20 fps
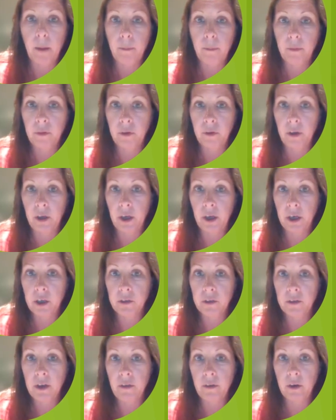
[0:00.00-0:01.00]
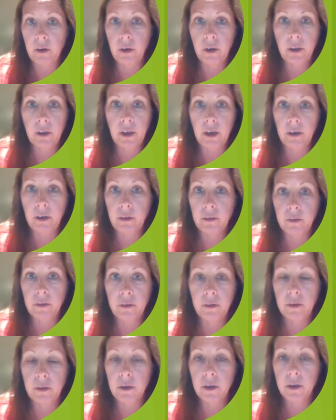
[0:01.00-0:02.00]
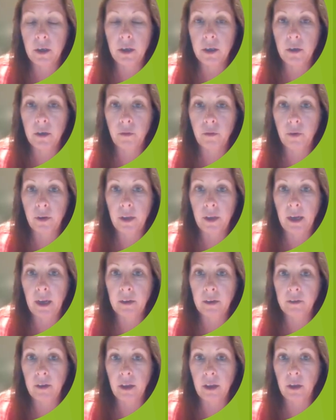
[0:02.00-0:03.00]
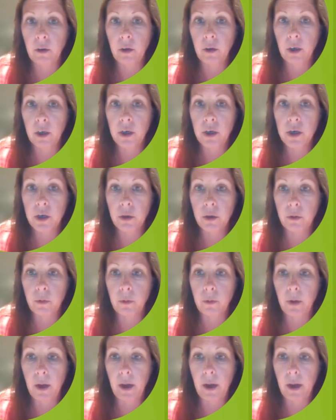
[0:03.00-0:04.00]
So you can just have a look there. There's different things that you can do